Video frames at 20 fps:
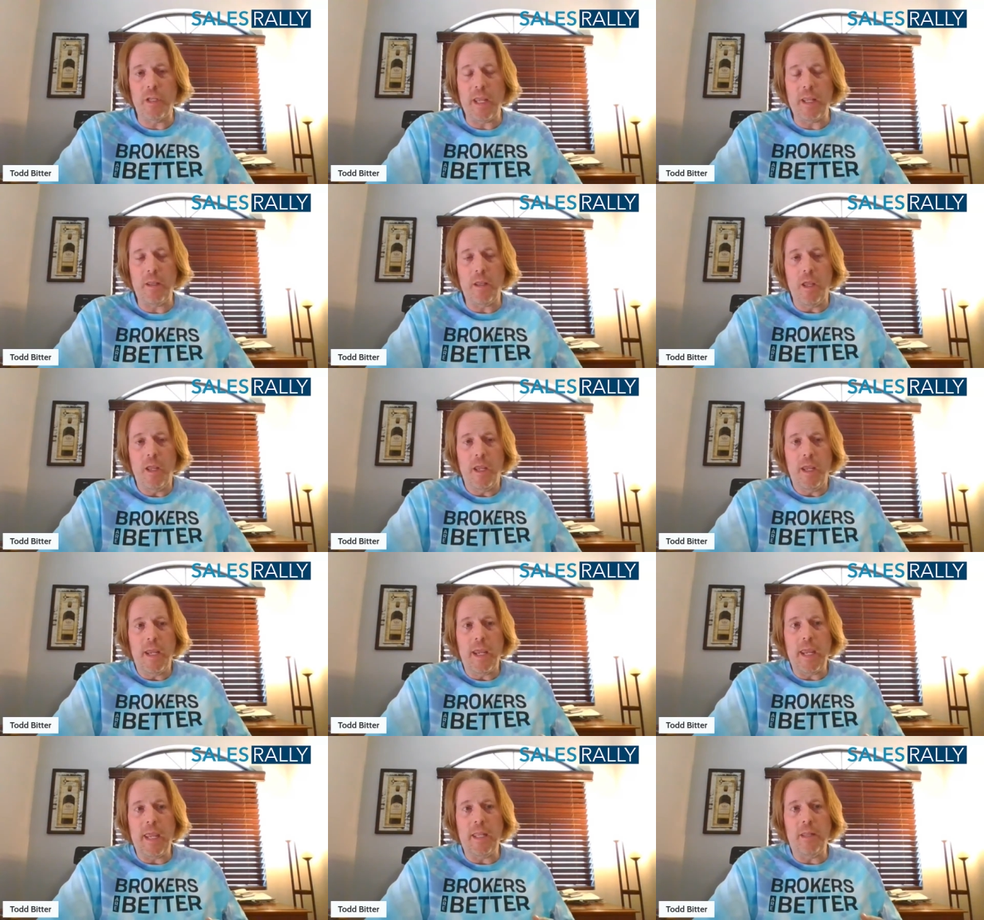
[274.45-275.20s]
And
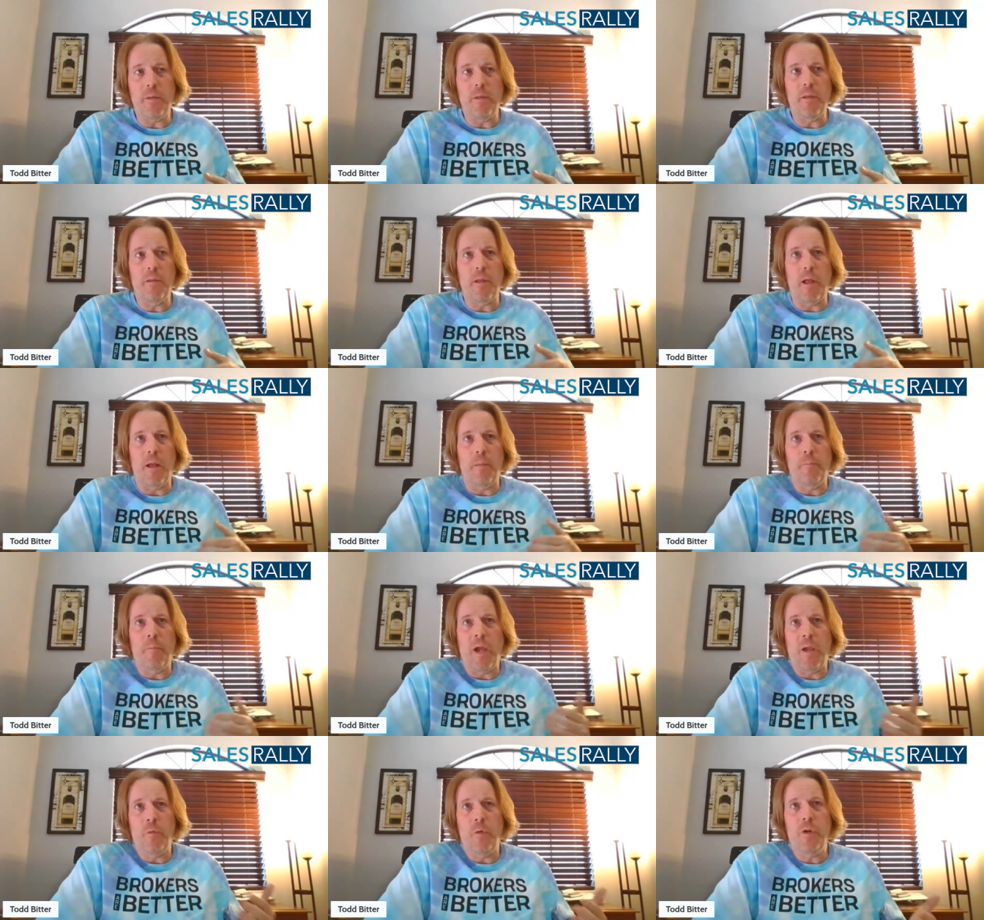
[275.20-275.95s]
and
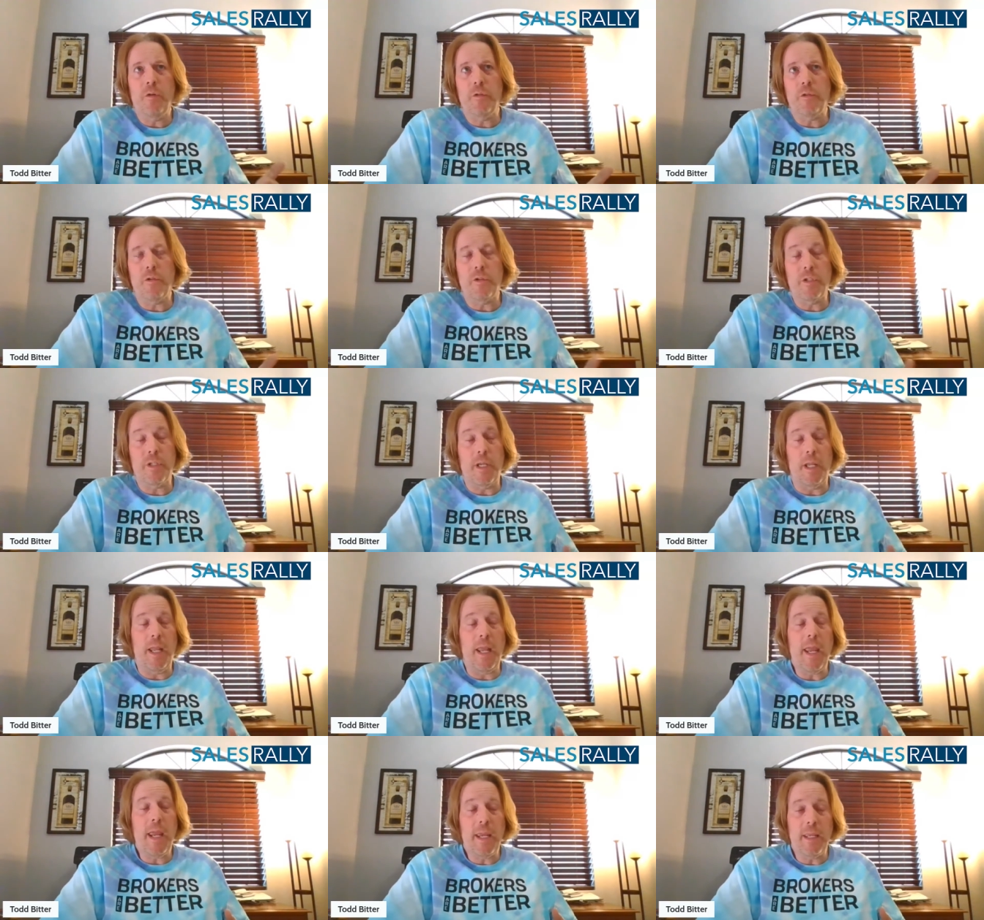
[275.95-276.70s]
my realtor's
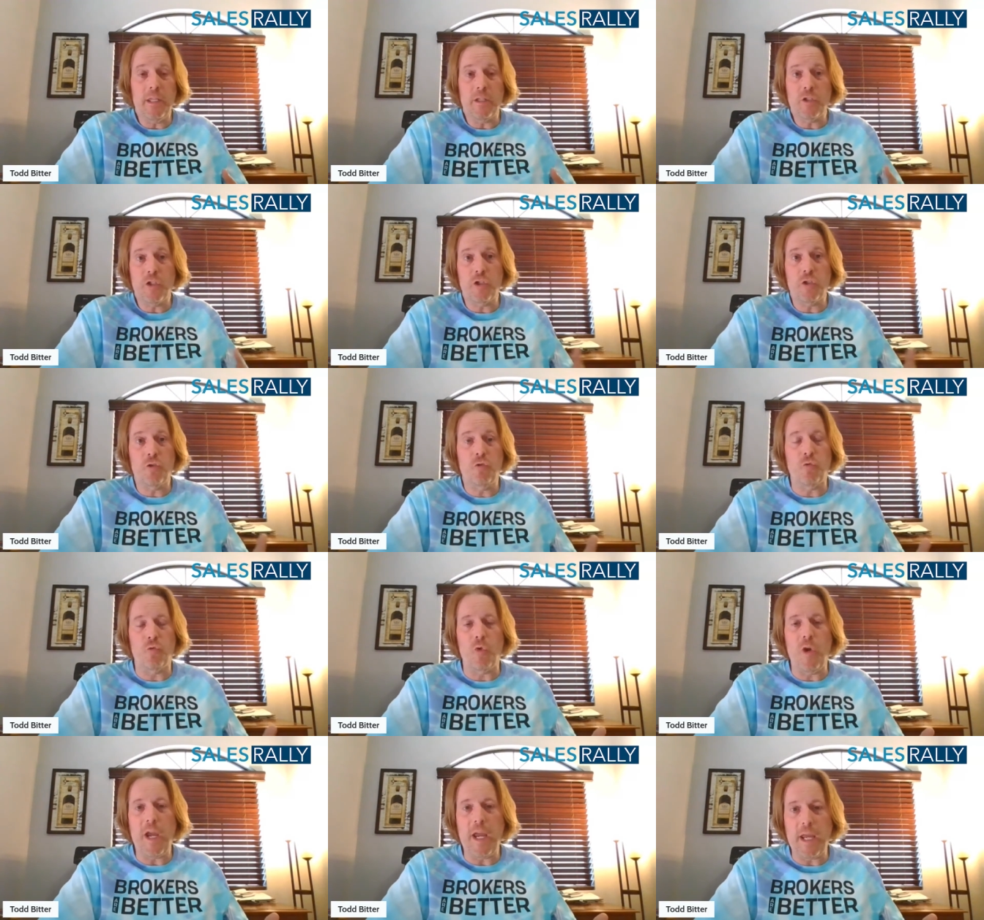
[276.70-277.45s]
saying, "Hey, this is
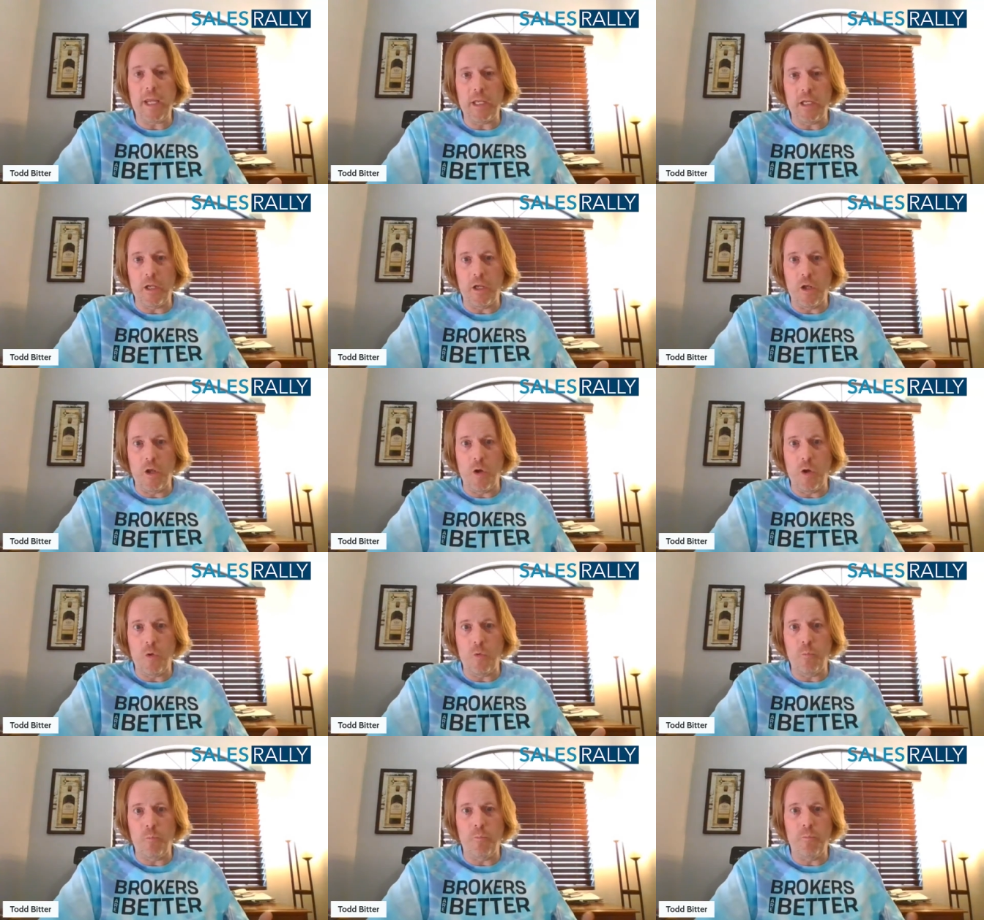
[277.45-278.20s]
great. You
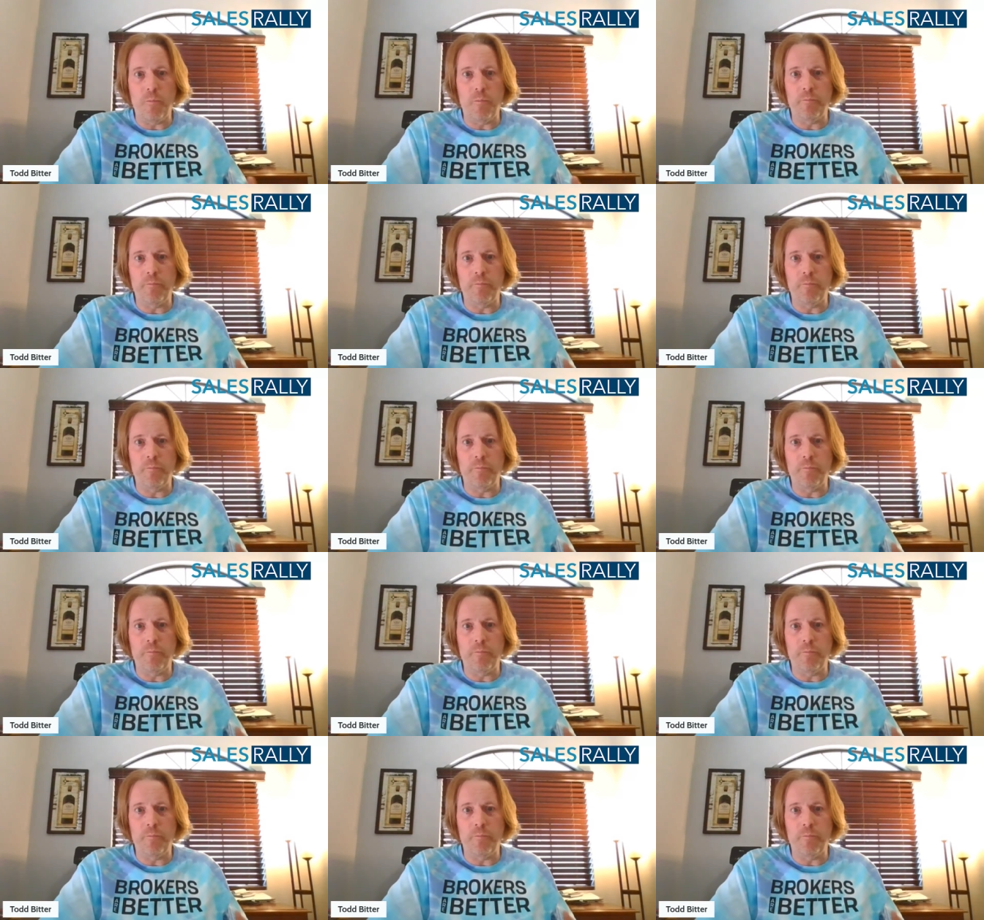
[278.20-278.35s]
know,